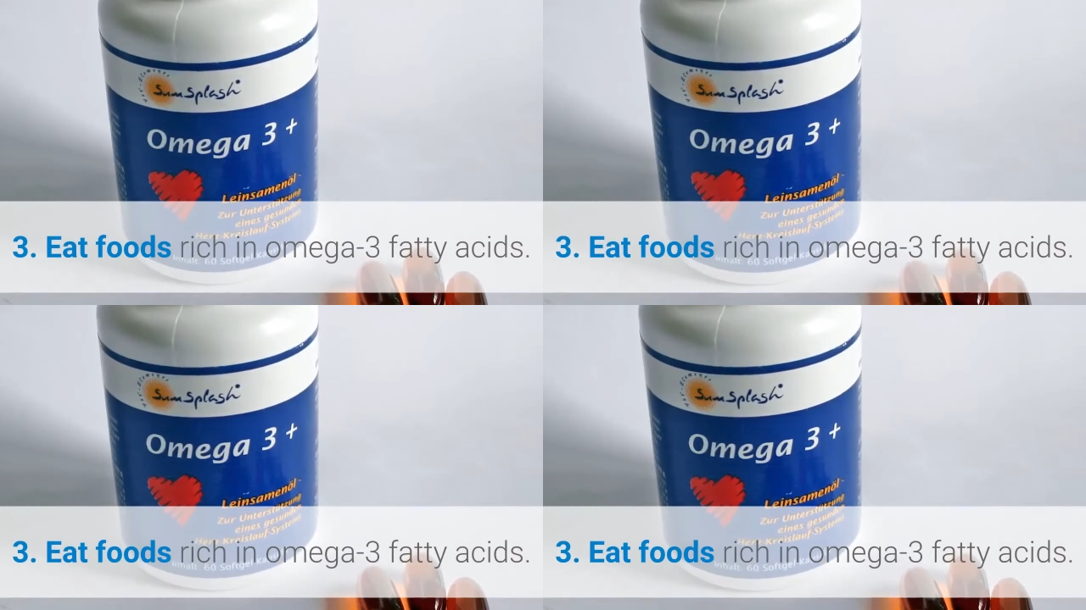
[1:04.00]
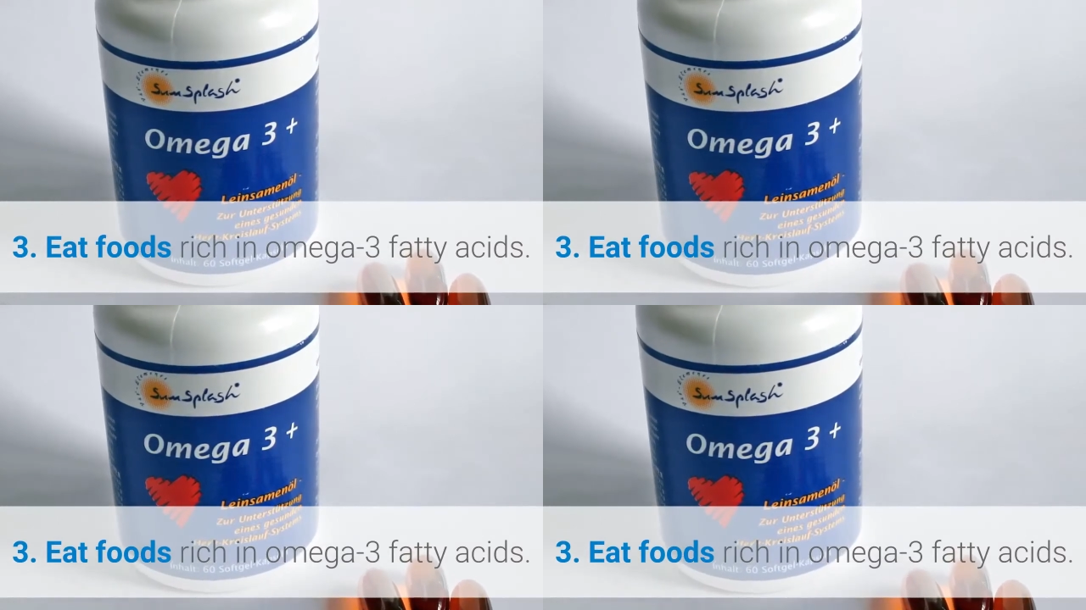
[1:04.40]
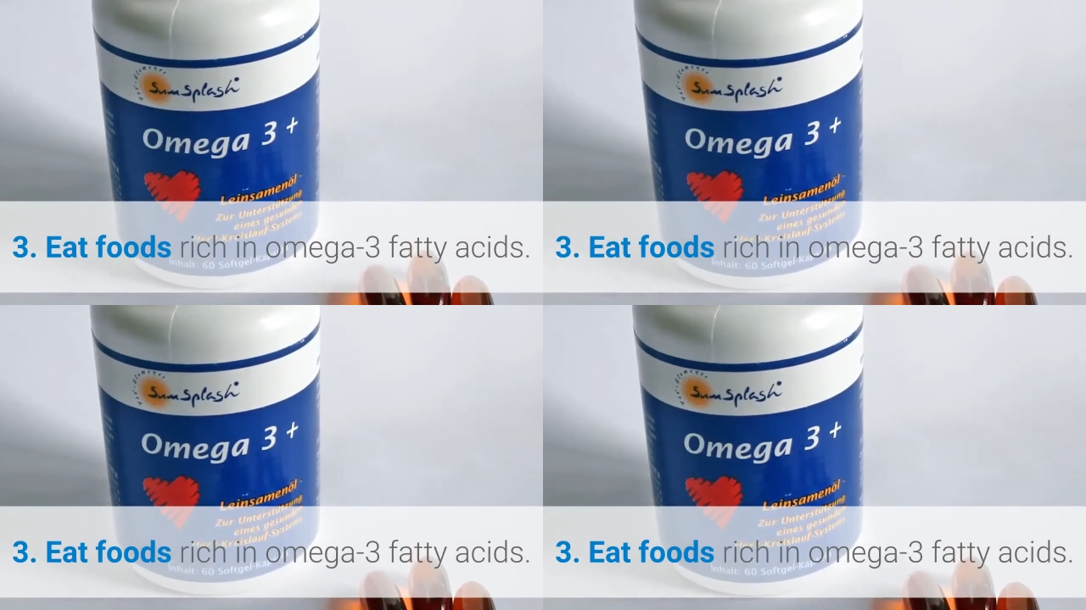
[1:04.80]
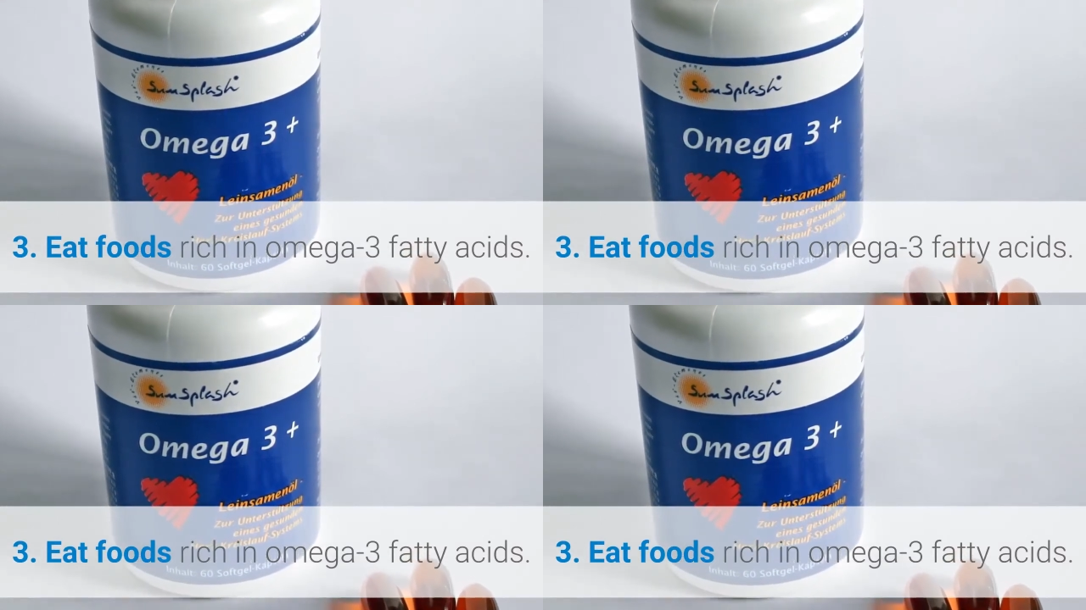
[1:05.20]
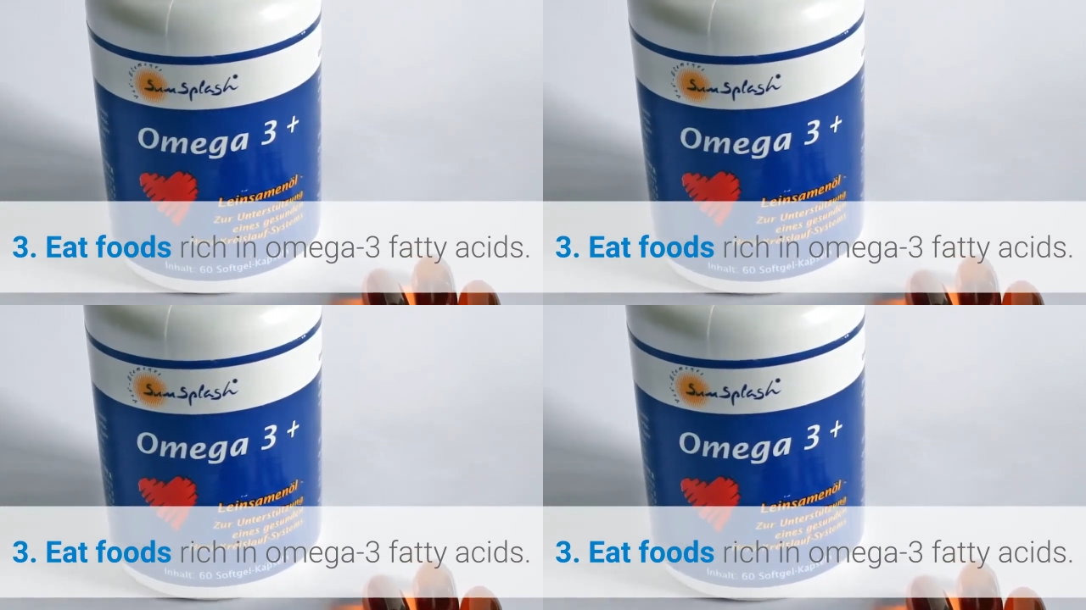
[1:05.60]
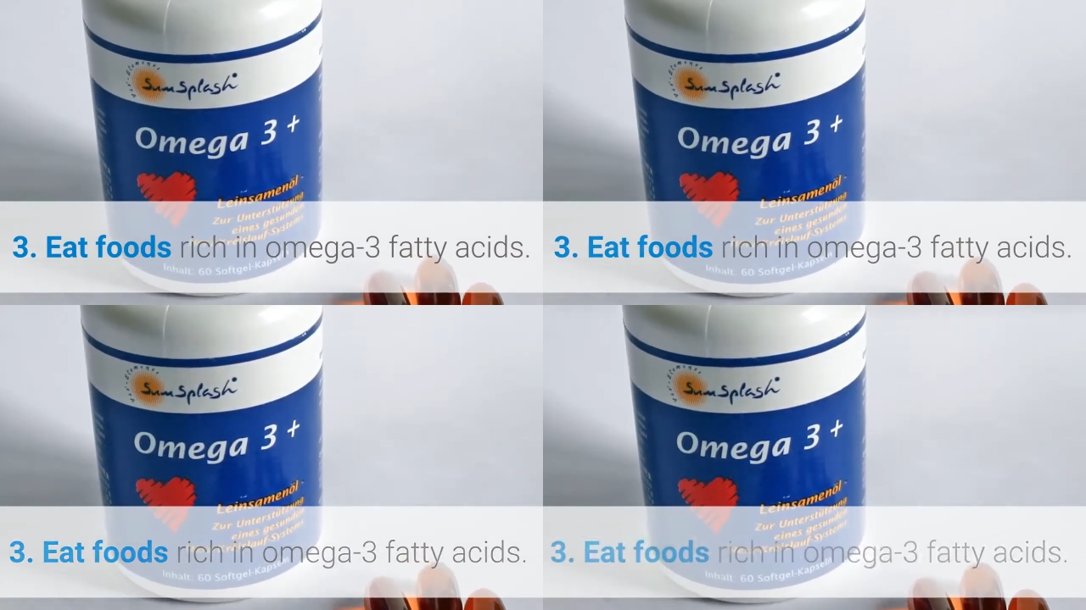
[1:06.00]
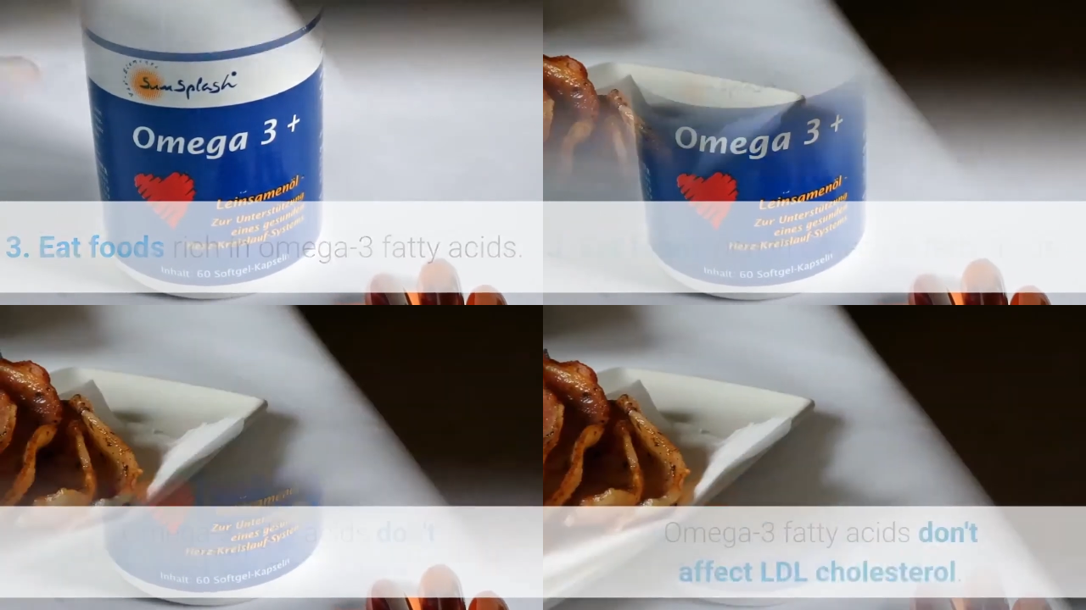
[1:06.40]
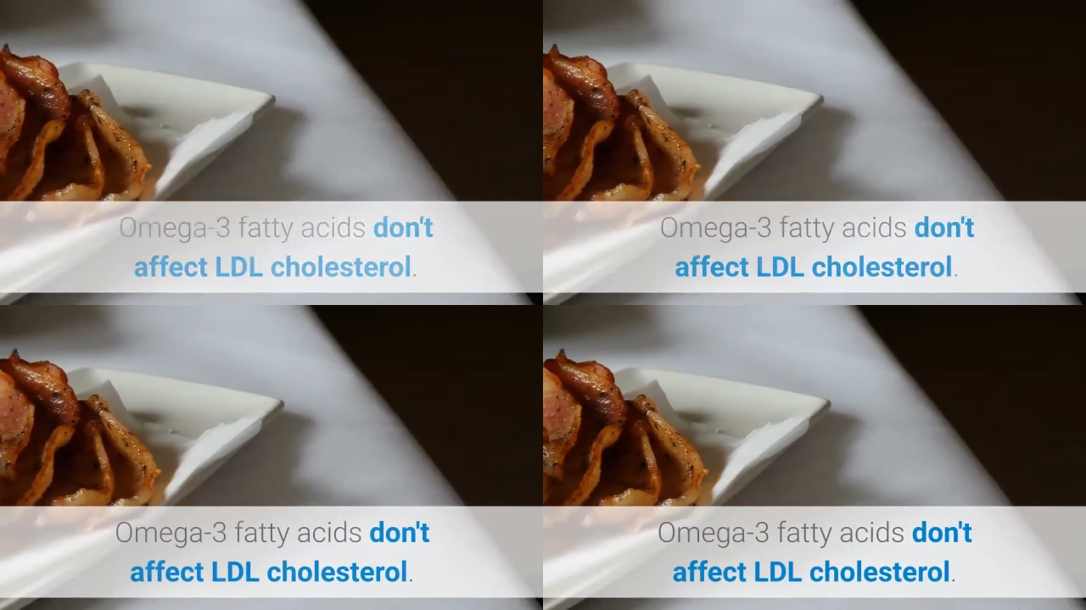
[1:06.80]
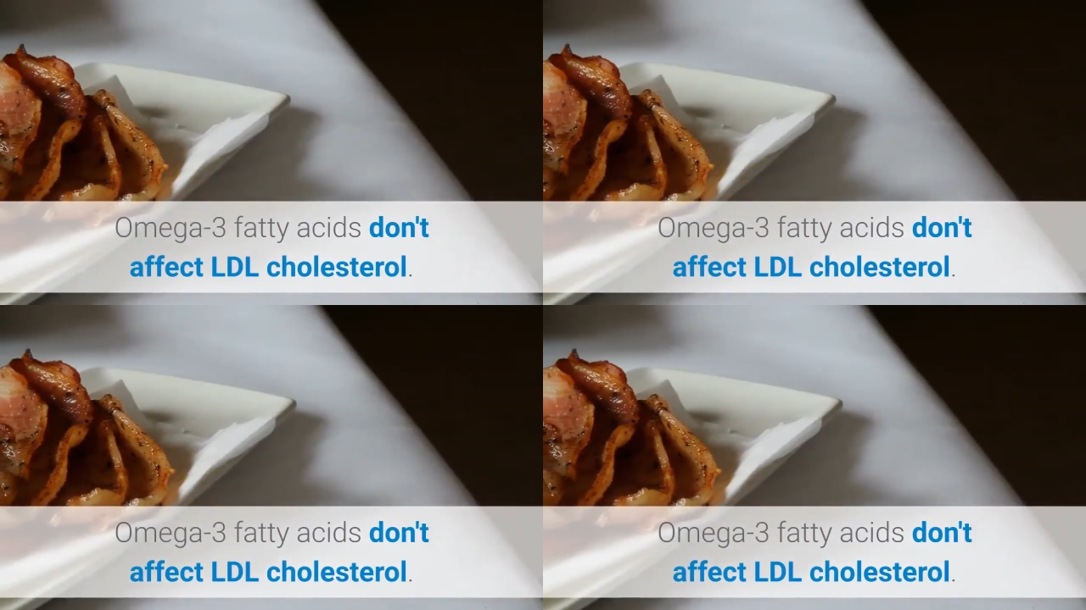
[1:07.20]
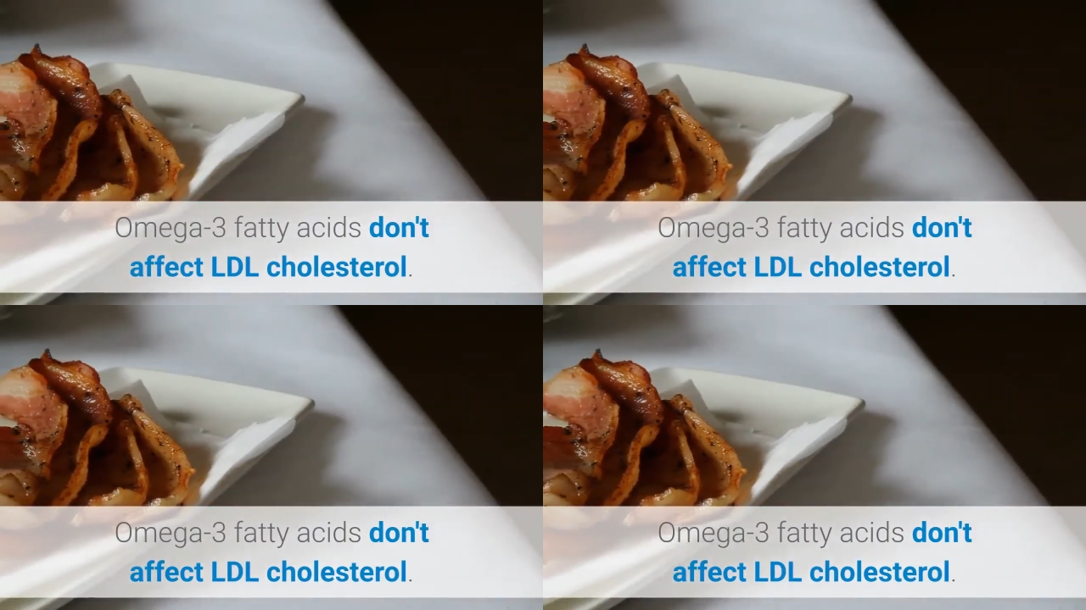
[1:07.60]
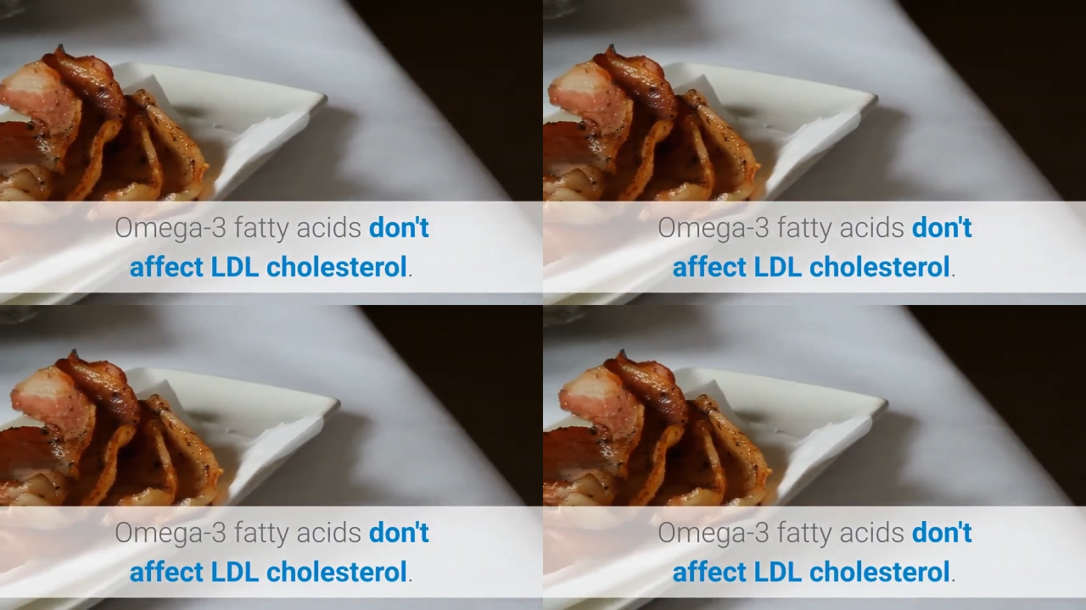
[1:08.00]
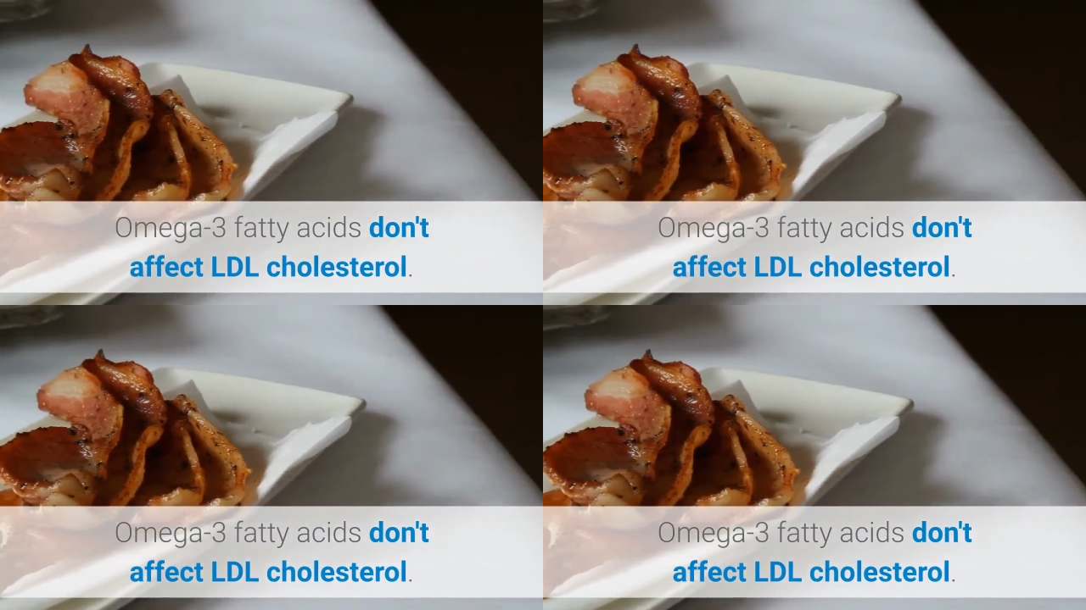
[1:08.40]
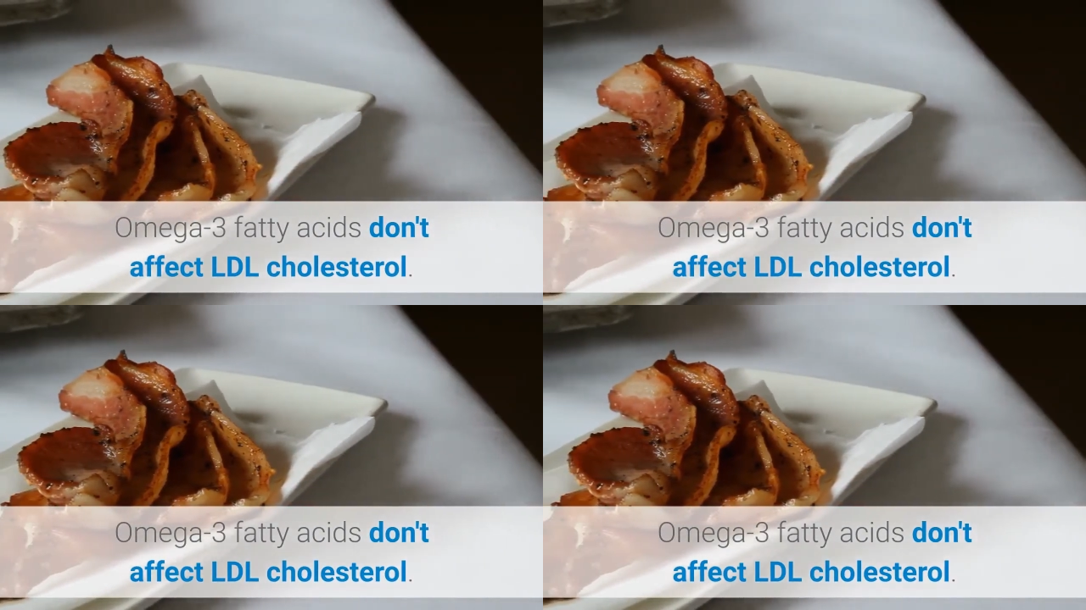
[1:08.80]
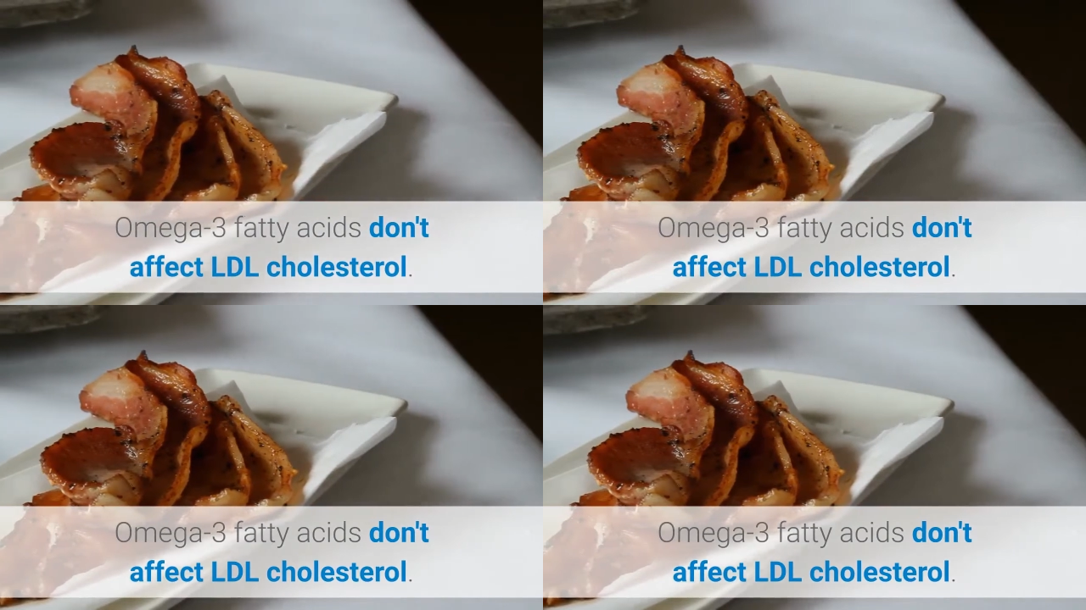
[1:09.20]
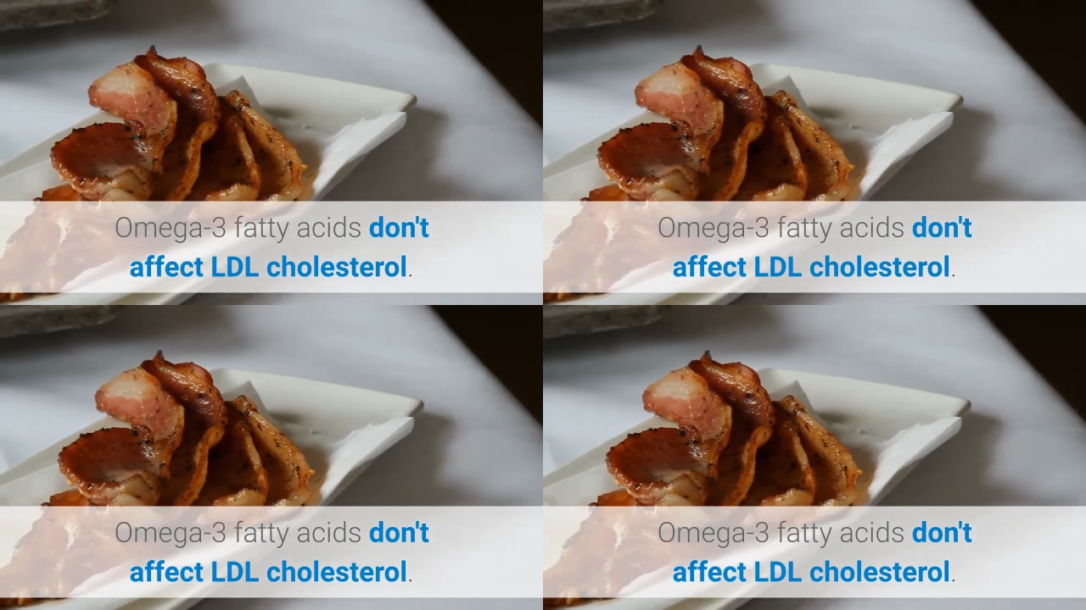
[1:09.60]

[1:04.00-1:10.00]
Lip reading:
(no speaker visible)